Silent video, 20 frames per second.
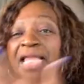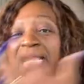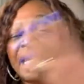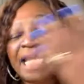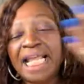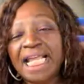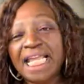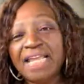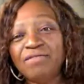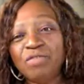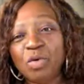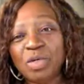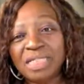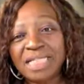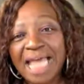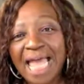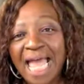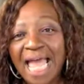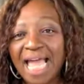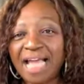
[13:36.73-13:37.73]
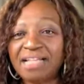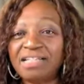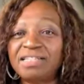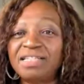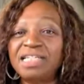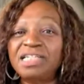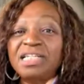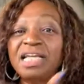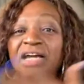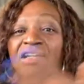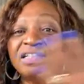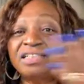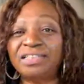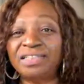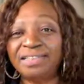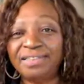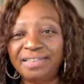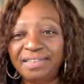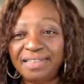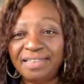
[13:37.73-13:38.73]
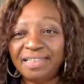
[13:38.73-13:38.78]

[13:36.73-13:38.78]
They give you a tax deduction,